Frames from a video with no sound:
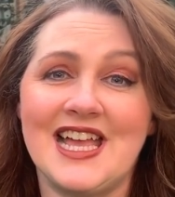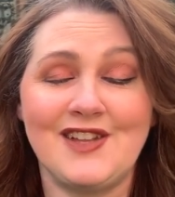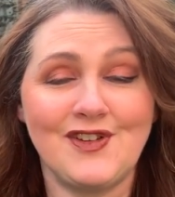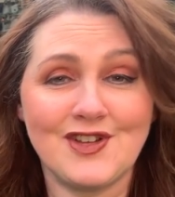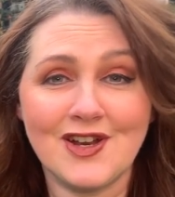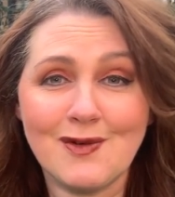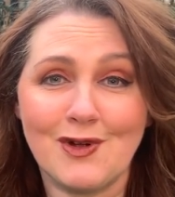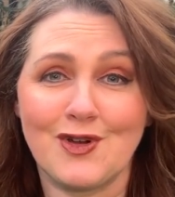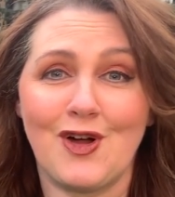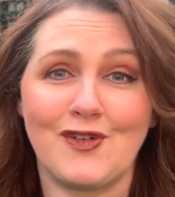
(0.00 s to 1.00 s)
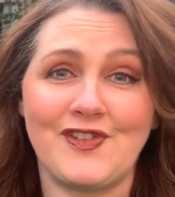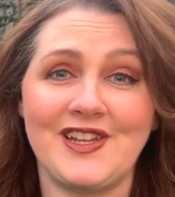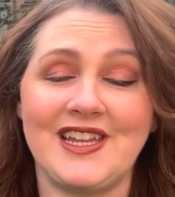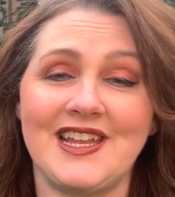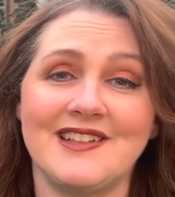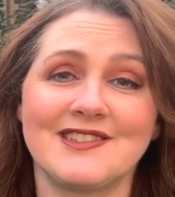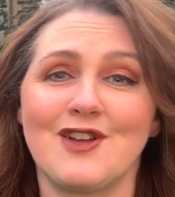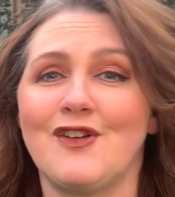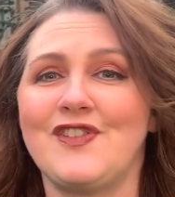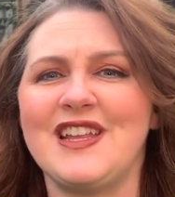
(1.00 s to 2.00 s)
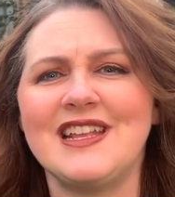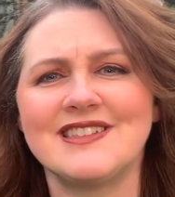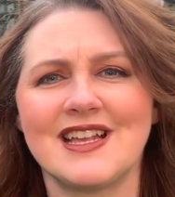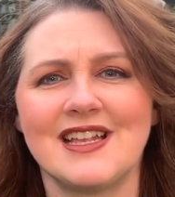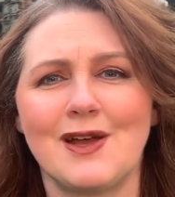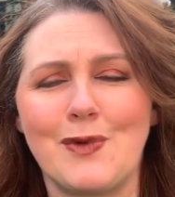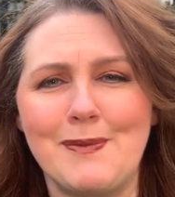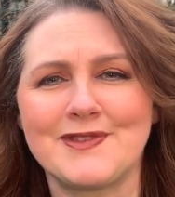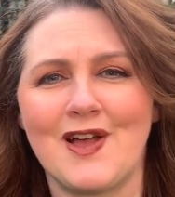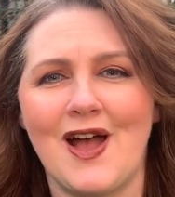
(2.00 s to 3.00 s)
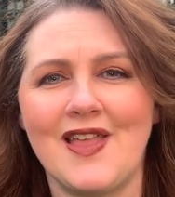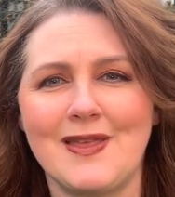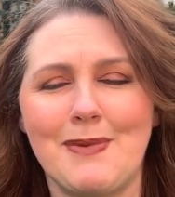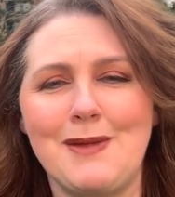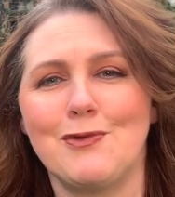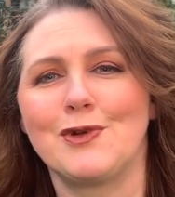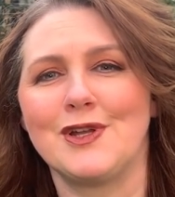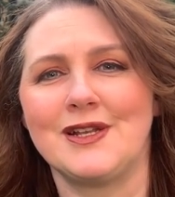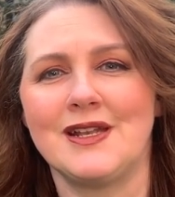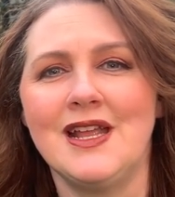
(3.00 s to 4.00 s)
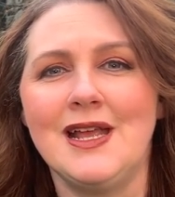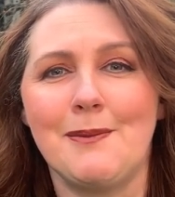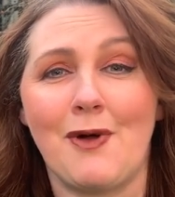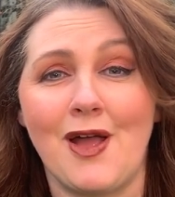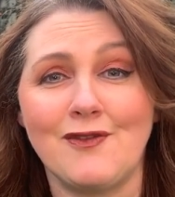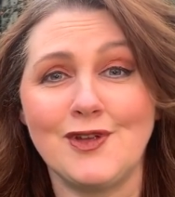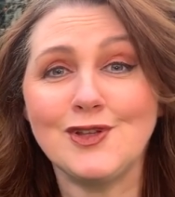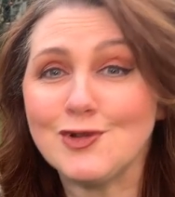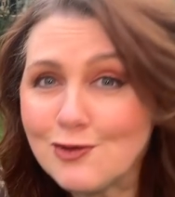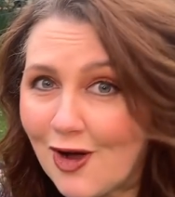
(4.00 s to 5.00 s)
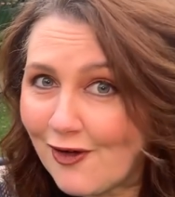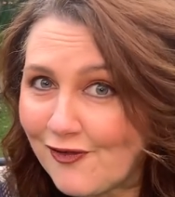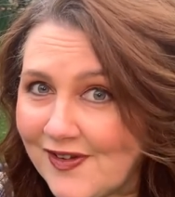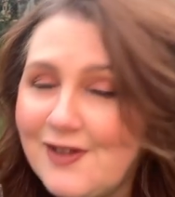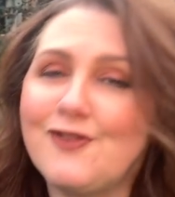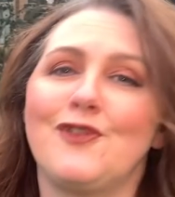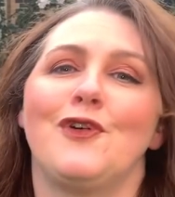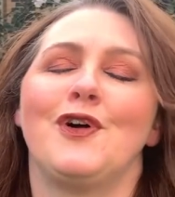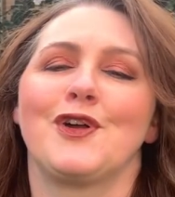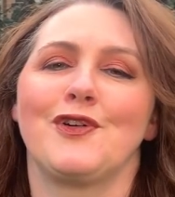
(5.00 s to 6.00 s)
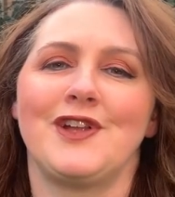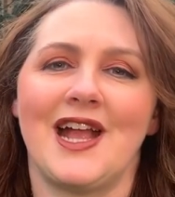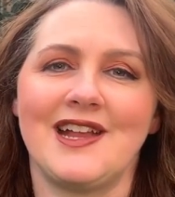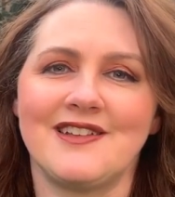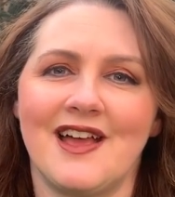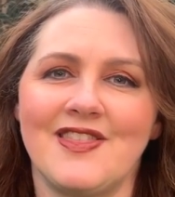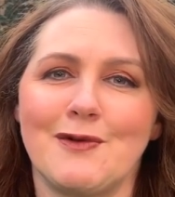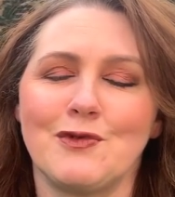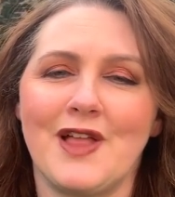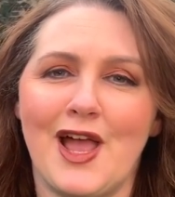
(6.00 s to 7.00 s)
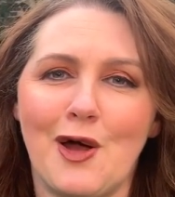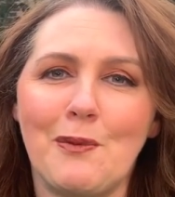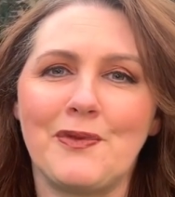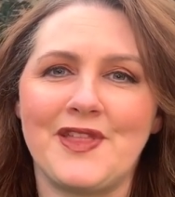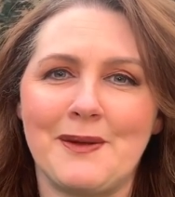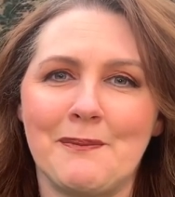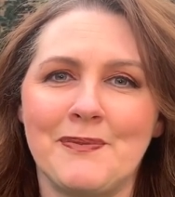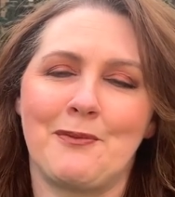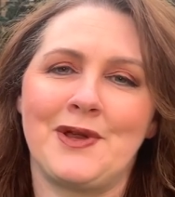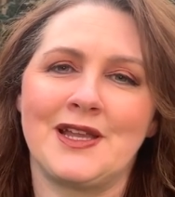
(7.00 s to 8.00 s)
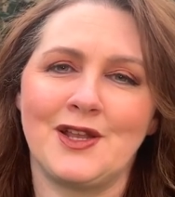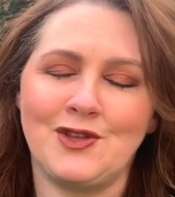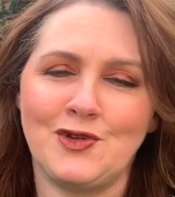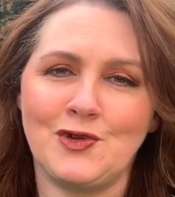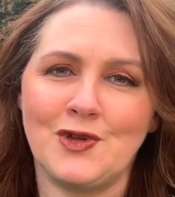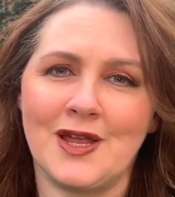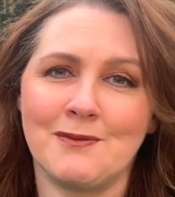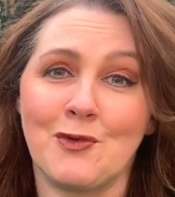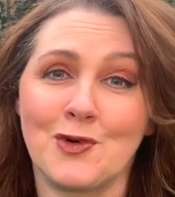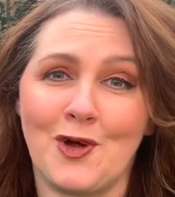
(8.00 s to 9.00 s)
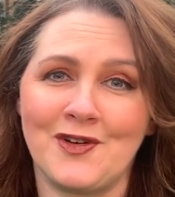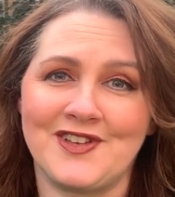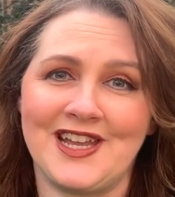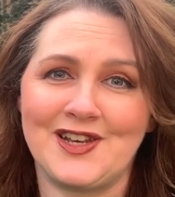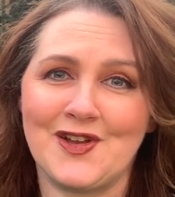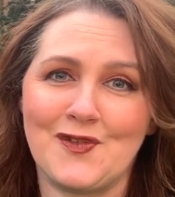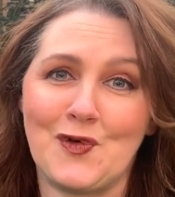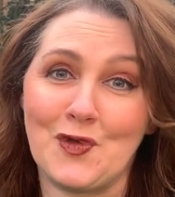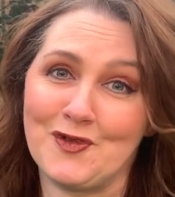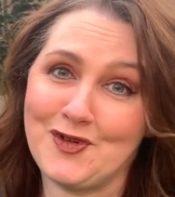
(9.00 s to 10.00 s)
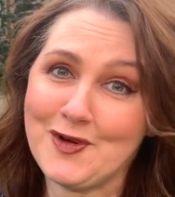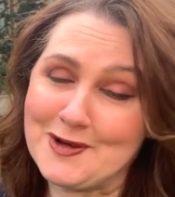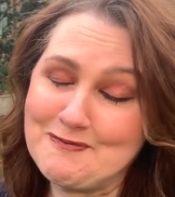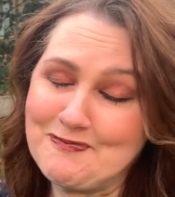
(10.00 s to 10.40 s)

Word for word: if you don't know what Ko-fi is, Ko-fi is a, website that people can buy a virtual coffee for a creator that will help them and bring it new and more content for the viewer.